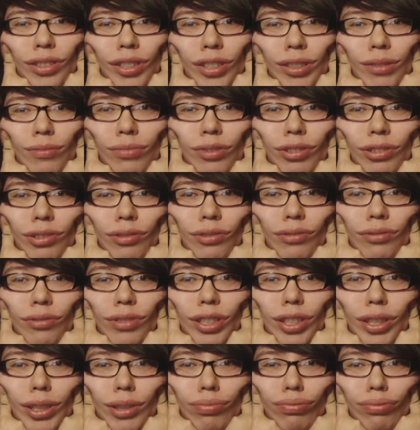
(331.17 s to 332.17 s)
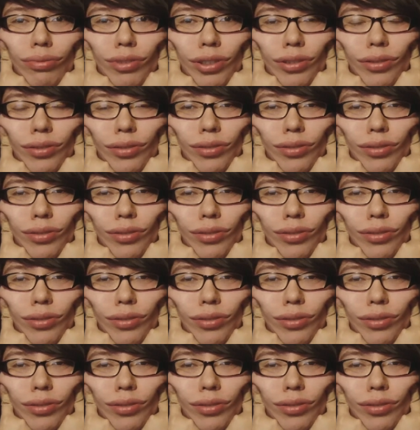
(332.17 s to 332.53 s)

I'm so happy.